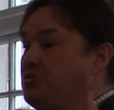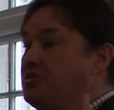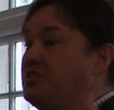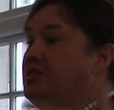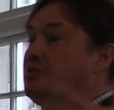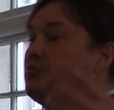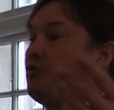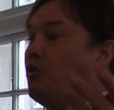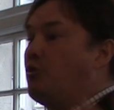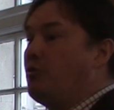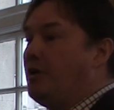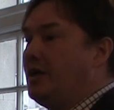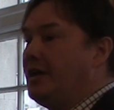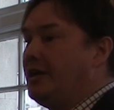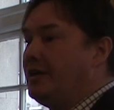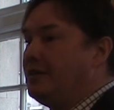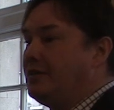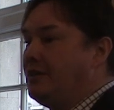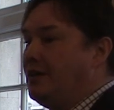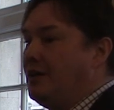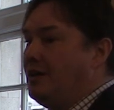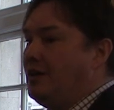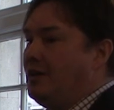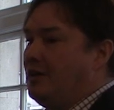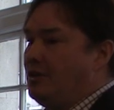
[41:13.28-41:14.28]
to zero
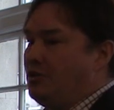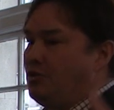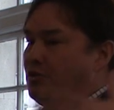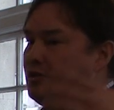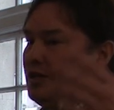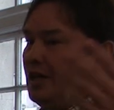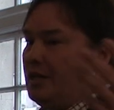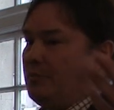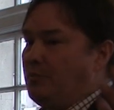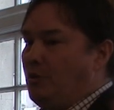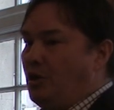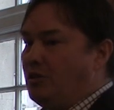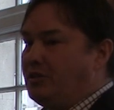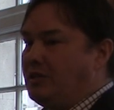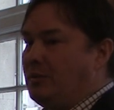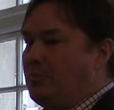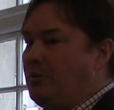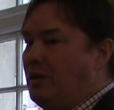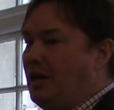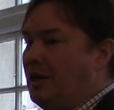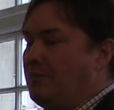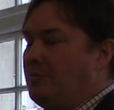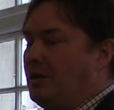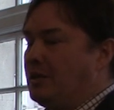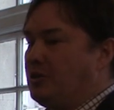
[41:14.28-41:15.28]
rate, you can
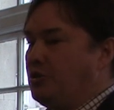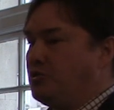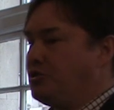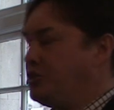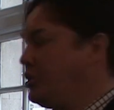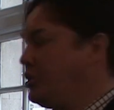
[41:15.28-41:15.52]
multiply by the